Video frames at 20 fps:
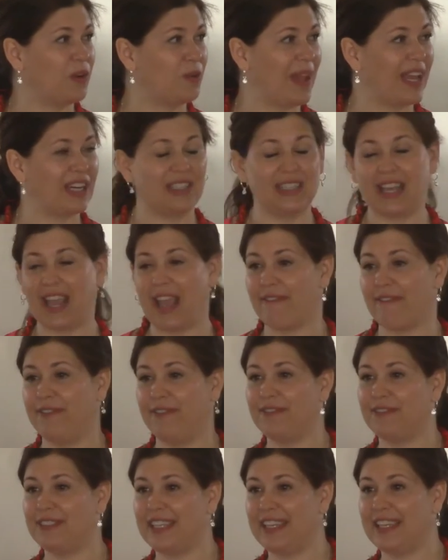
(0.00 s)
We actually have
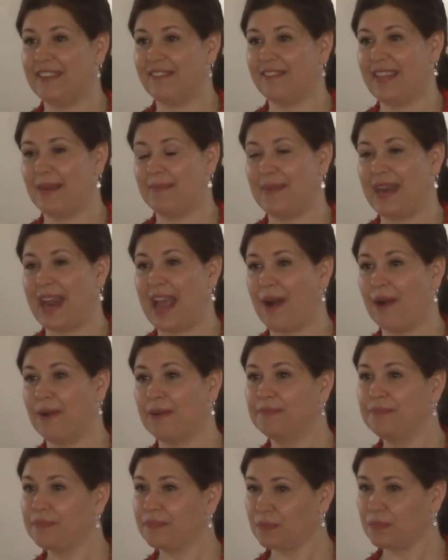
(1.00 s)
15 of them now
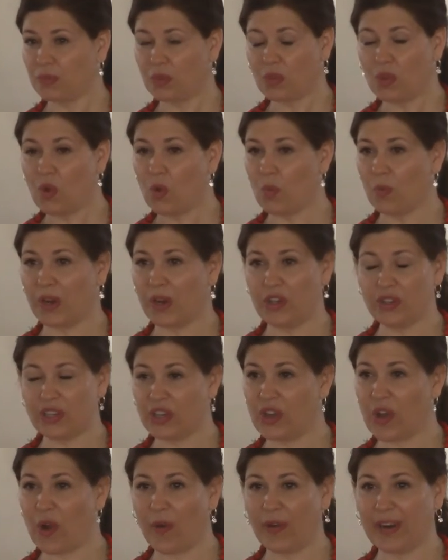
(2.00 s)
where you
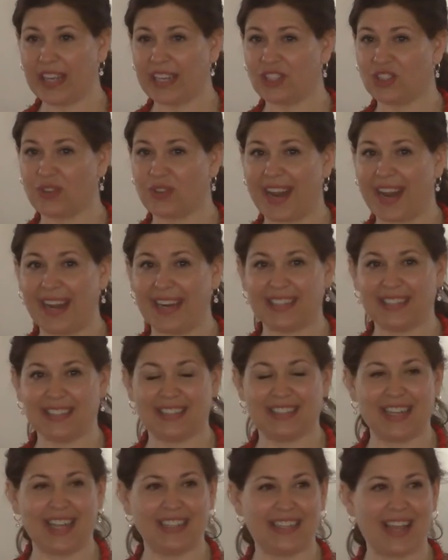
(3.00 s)
can go and get trained and
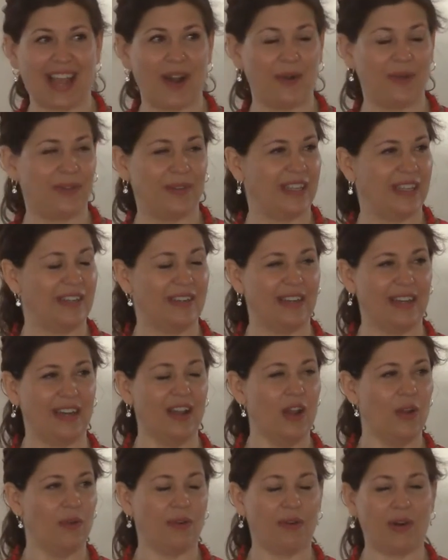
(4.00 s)
sent out in,
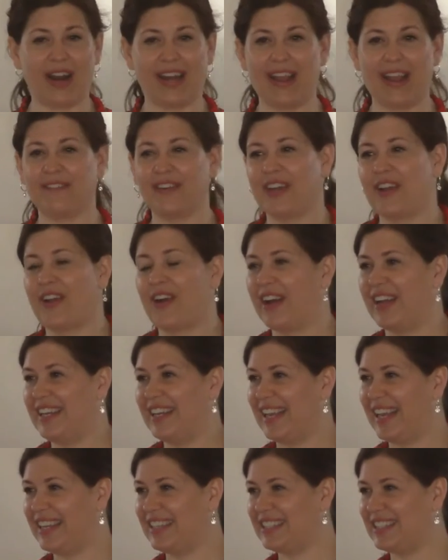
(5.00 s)
around every
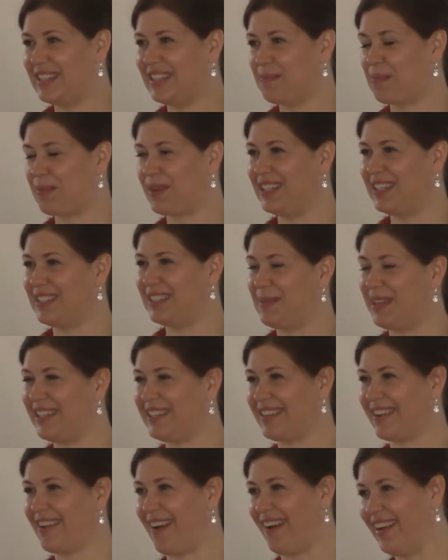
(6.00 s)
continent, praise be
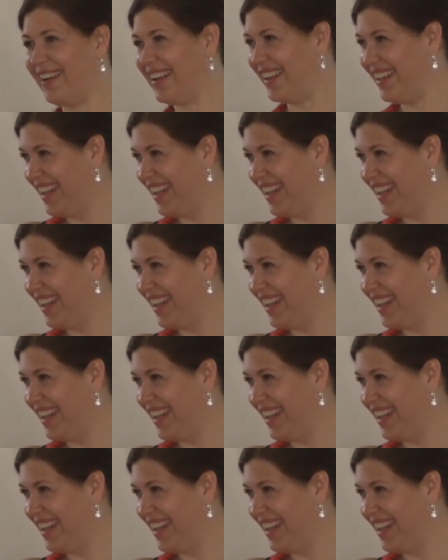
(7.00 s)
to God.